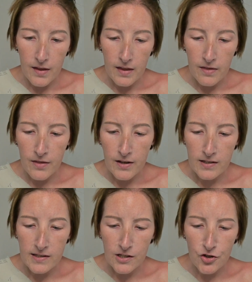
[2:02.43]

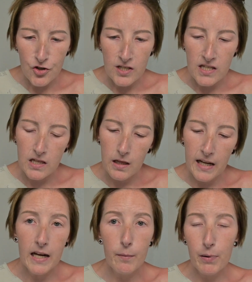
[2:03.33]
This is just
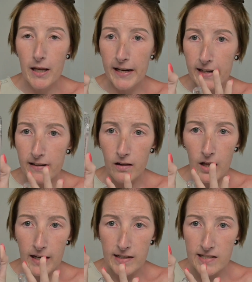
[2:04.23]
like plain
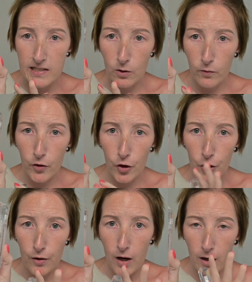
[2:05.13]
like
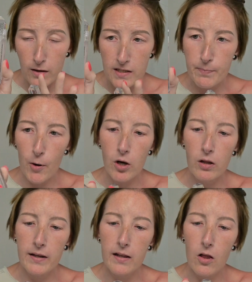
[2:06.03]
silver
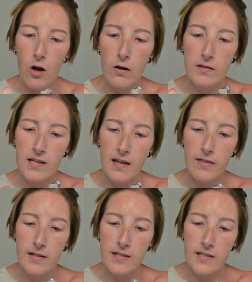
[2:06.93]
sparkly gloss, and
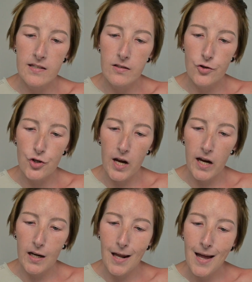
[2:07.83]
this is in the
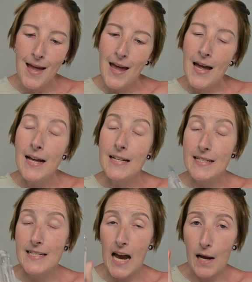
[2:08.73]
shade
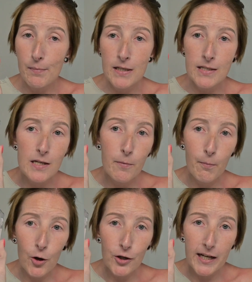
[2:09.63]
Diamond
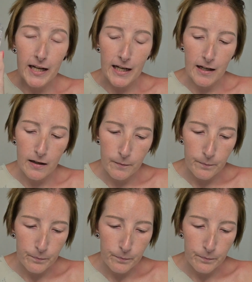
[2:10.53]
Marquee.